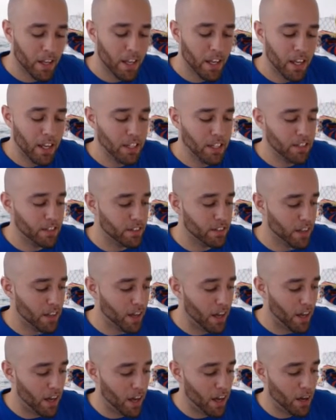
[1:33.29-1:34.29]
He's
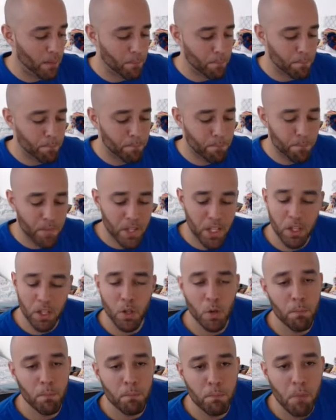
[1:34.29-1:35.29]
a
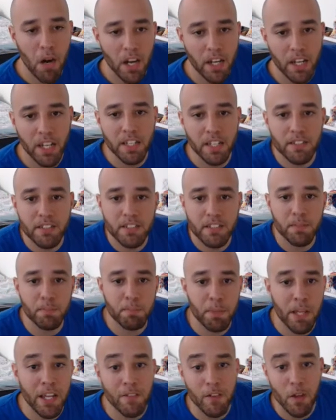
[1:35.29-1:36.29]
humongous
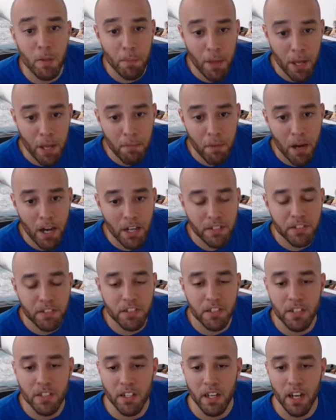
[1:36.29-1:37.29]
PvP
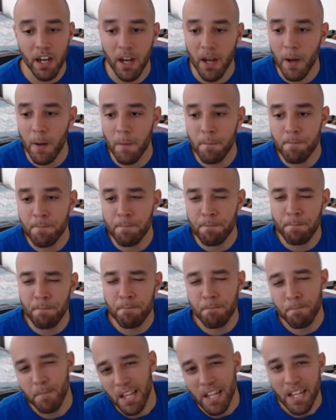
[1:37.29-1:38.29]
monster.
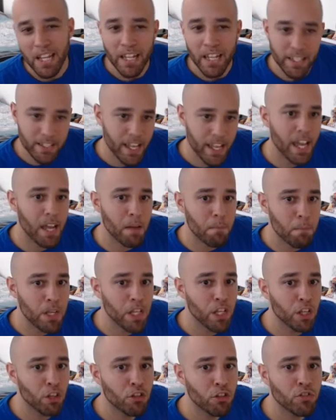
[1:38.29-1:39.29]
Can be
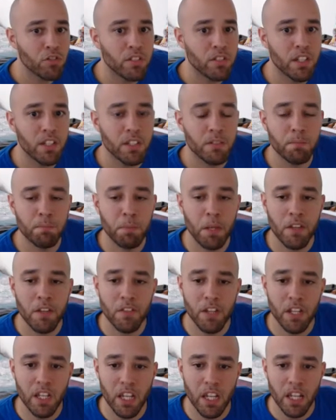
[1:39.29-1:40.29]
used in
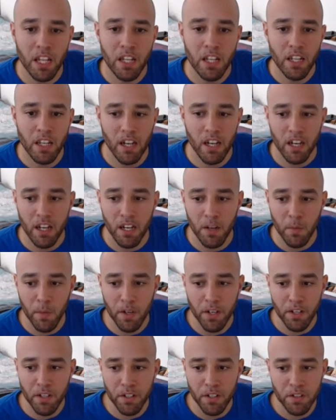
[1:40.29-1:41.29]
PvE
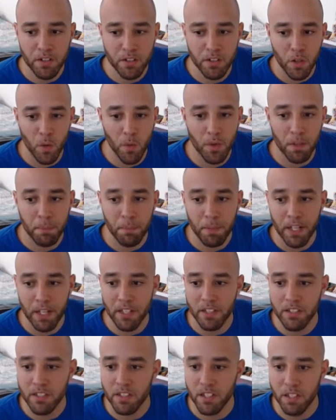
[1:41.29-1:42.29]
where you're going up
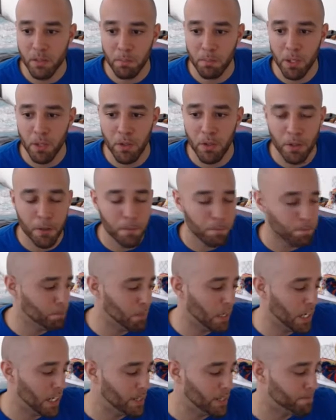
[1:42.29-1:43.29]
against the computer,
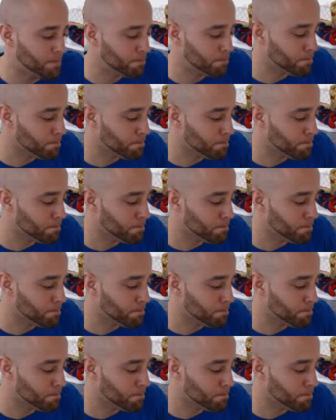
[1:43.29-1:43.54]
but